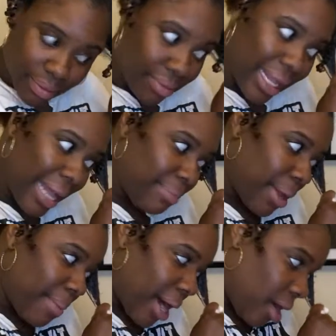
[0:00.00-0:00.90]
That'd be
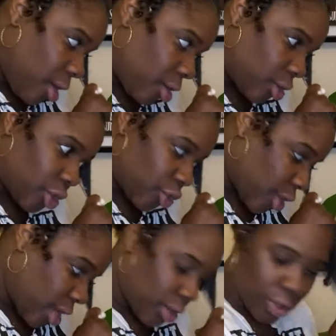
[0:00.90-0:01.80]
my whole
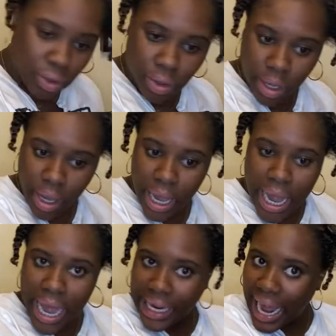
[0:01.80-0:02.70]
struggle
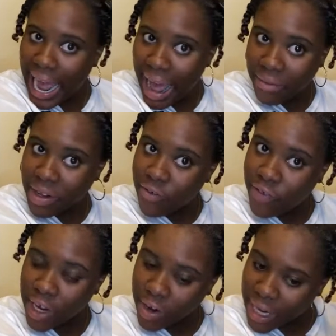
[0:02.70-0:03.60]
and I have to
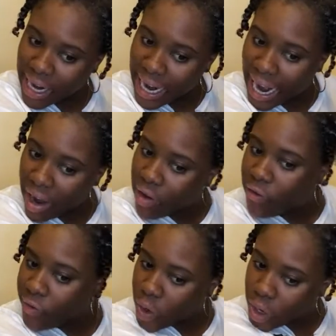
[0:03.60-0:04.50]
figure that out
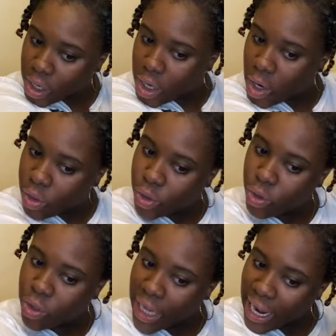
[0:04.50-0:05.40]
for those who
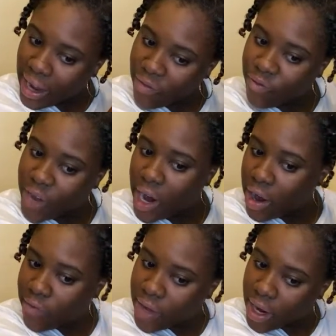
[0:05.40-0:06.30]
stay in very,
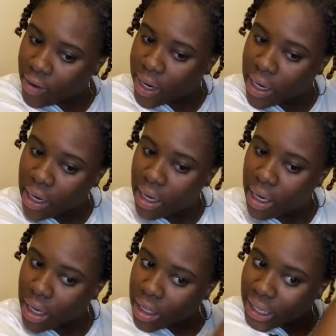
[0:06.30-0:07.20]
very,
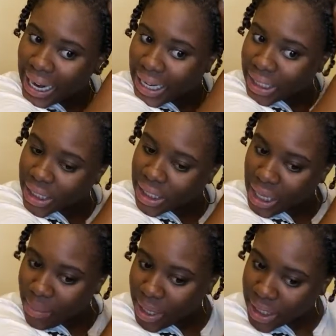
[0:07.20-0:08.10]
like, because the
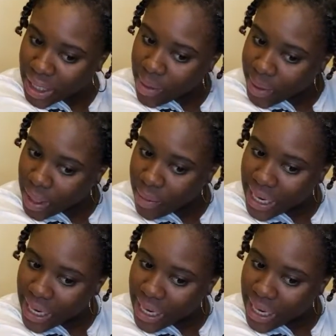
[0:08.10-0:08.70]
summer is coming up.